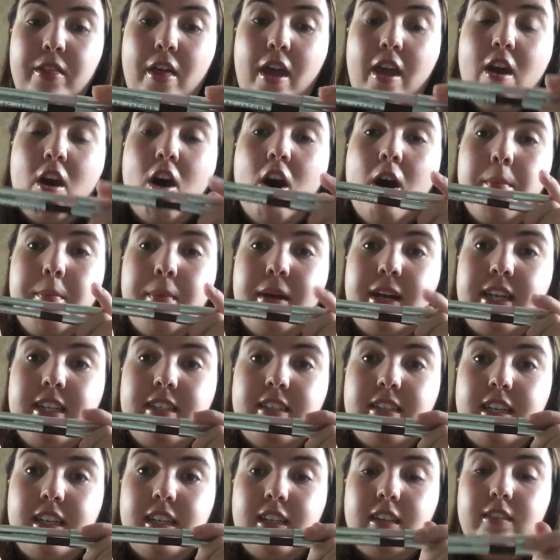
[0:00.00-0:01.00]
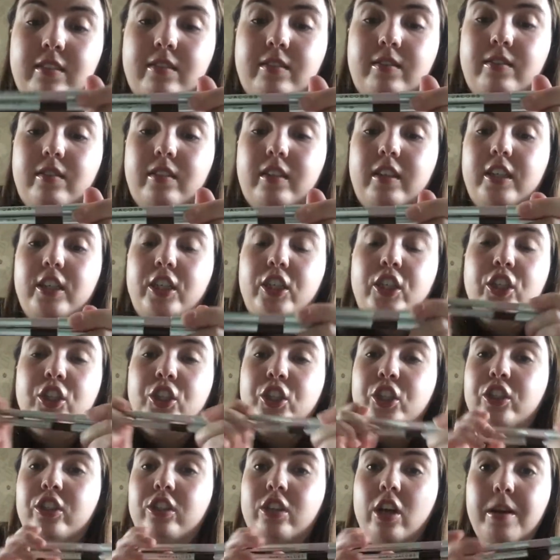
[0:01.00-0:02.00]
They are amazing. You could
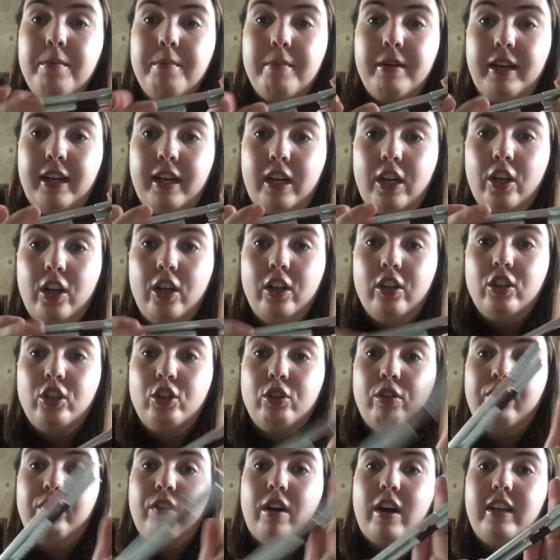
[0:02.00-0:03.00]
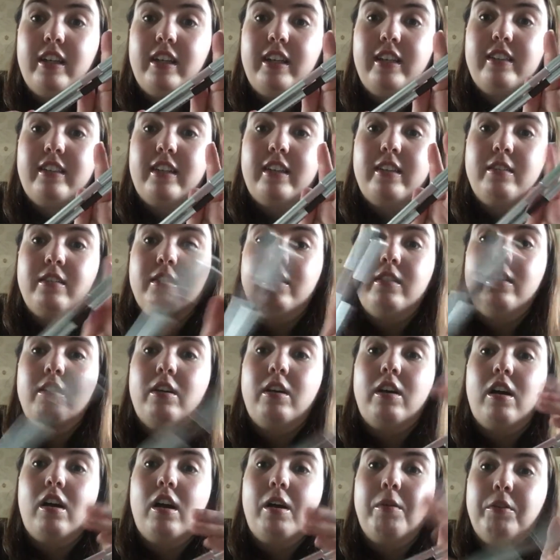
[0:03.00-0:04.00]
do so many looks. You'll find these in,
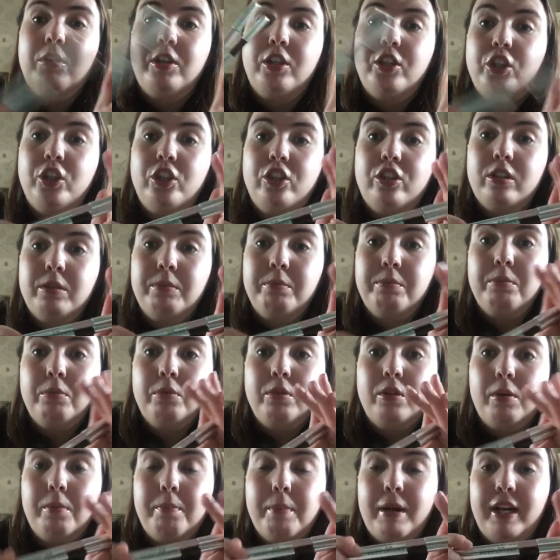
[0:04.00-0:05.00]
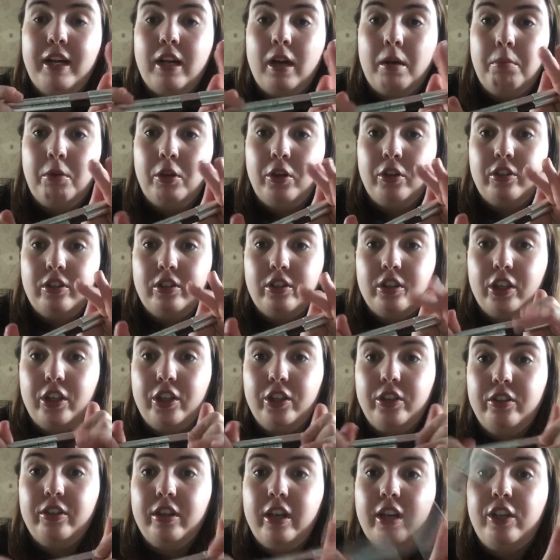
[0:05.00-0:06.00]
I'm going to do some makeup looks
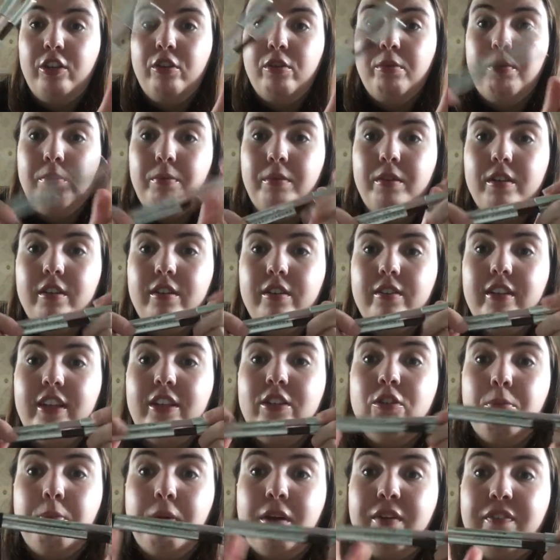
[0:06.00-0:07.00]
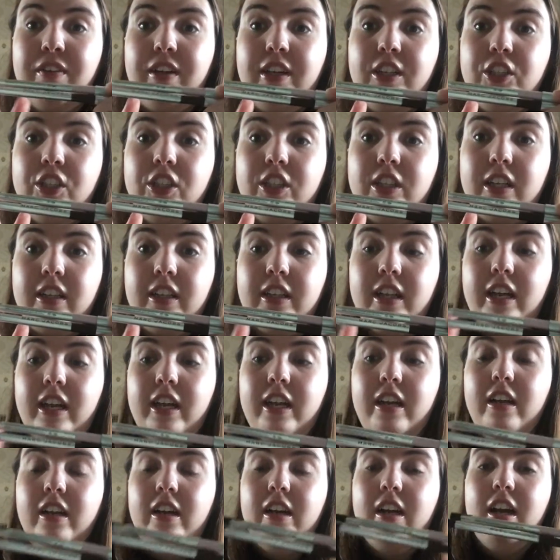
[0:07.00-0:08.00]
soon, and these will be featured in
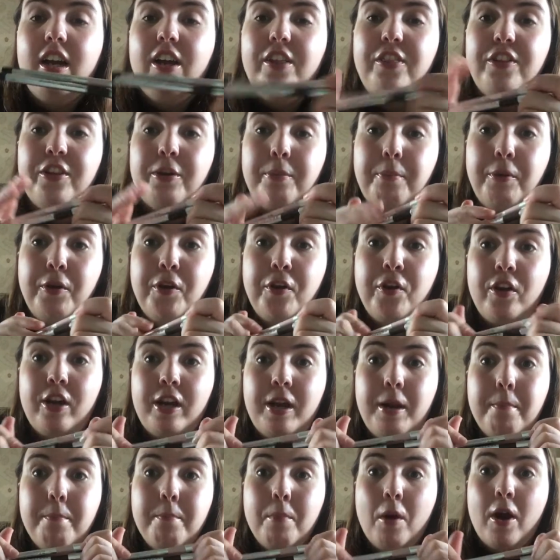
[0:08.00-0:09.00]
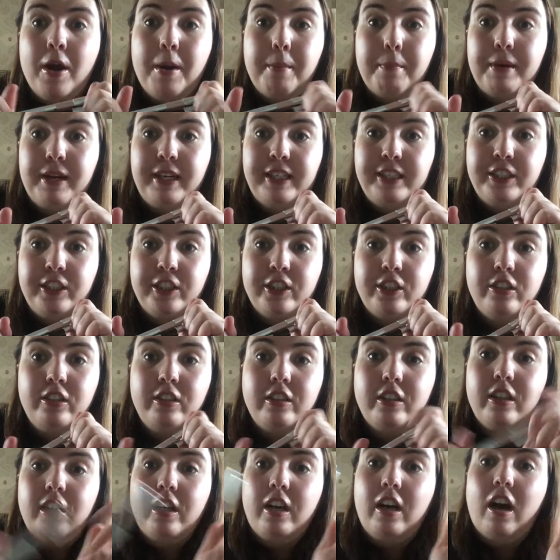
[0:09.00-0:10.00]
there. This is purely my opinion.
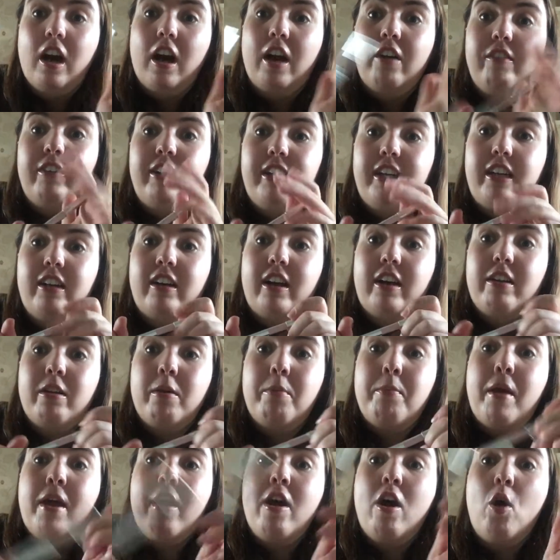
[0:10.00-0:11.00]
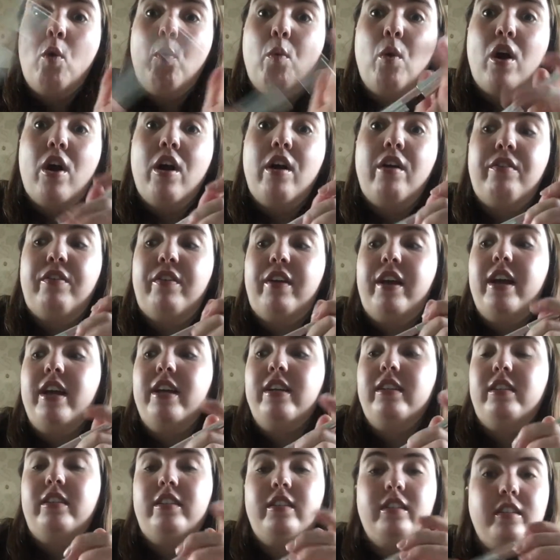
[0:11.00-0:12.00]
I really like them. They are worth
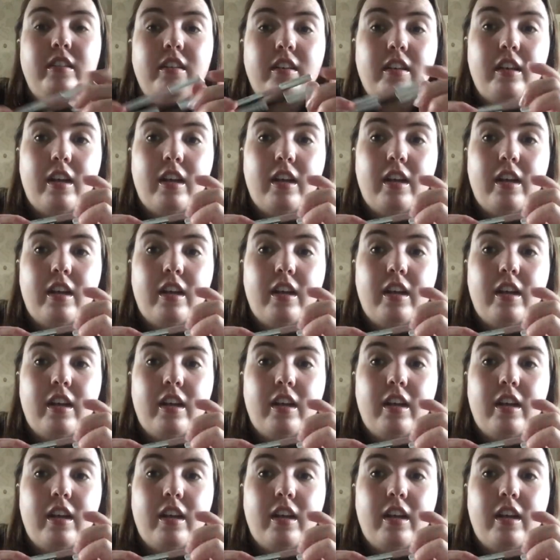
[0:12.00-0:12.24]
it.